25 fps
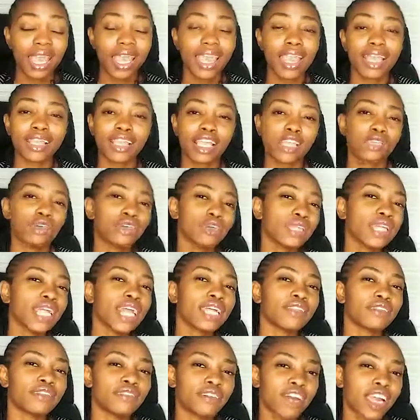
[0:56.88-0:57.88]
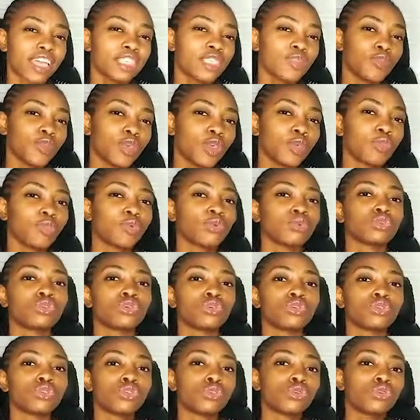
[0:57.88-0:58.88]
And I usually advise people to
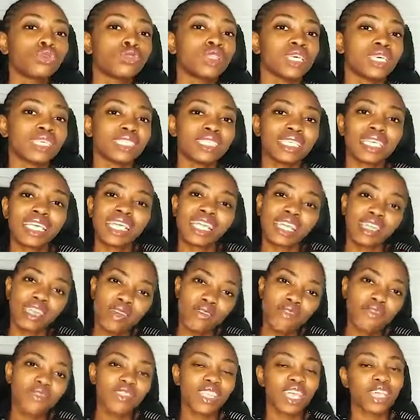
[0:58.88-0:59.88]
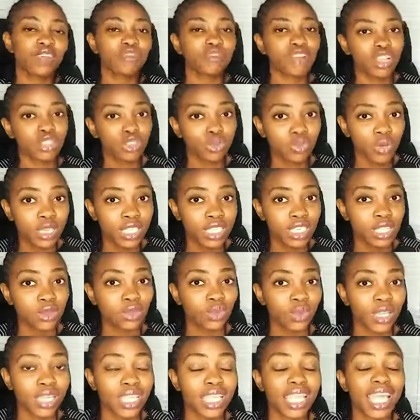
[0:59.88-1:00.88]
do this if they graduated
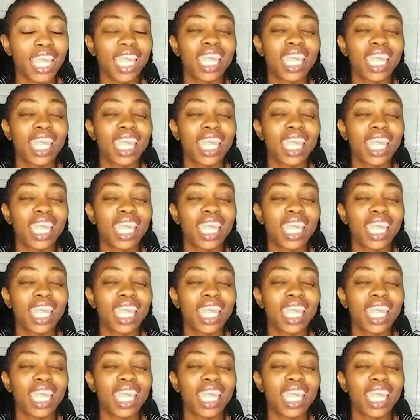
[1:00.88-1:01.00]
with